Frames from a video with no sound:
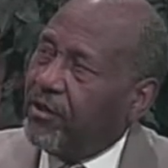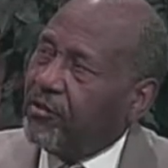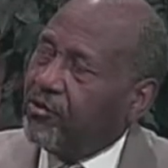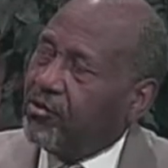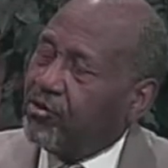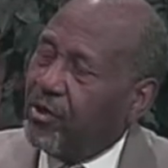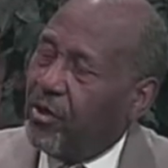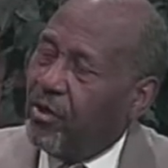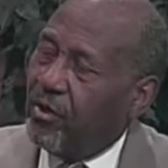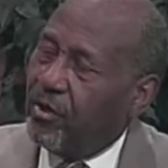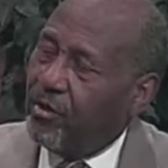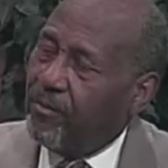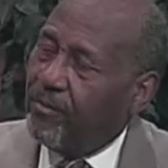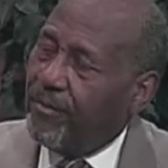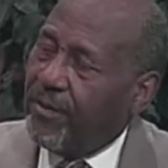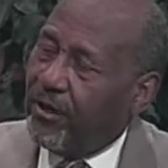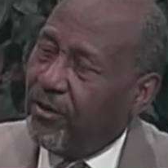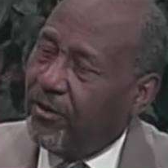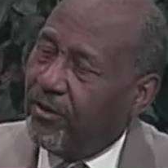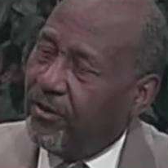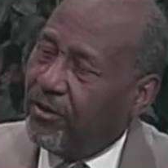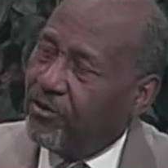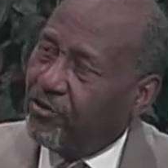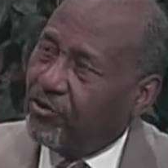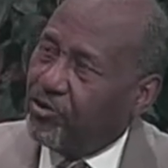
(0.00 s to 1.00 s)
Let's talk
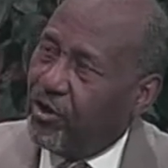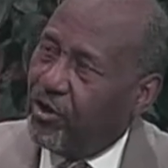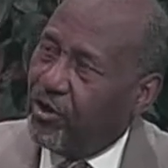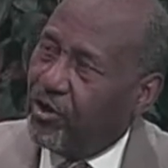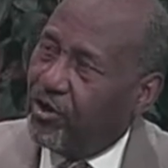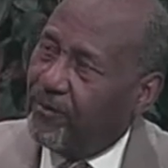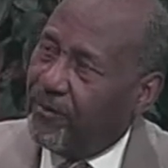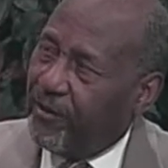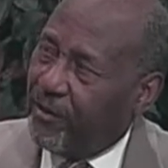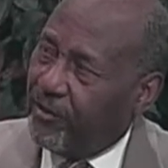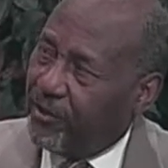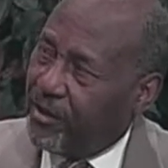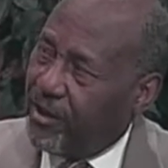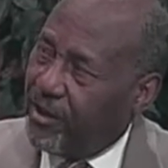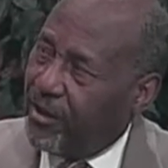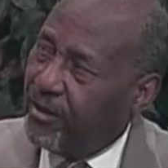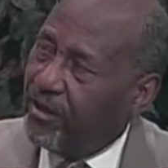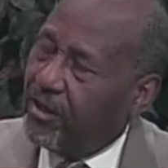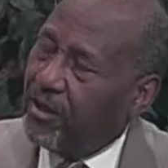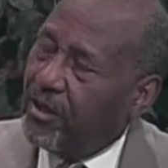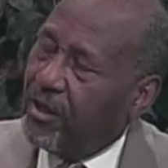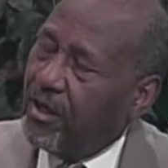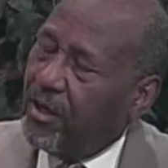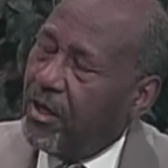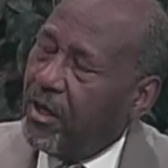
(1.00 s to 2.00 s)
about that.
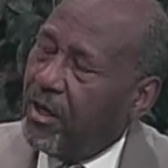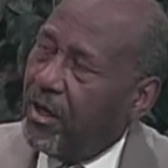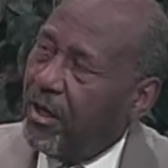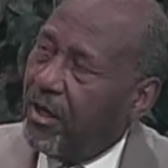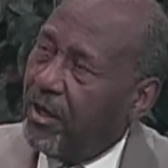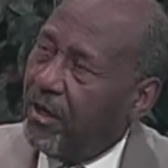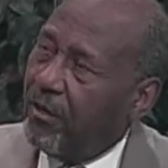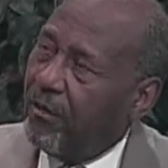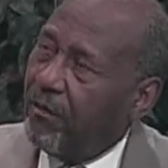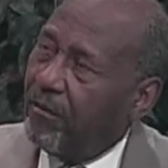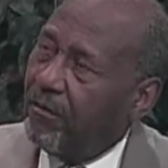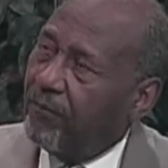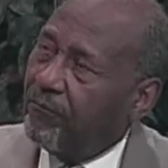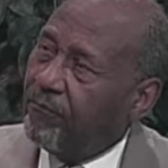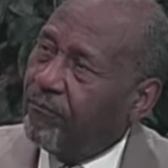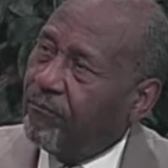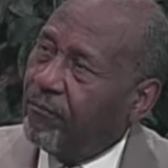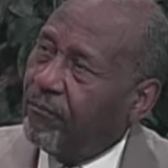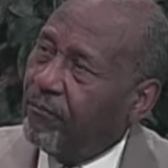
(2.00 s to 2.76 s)
Mm-hmm.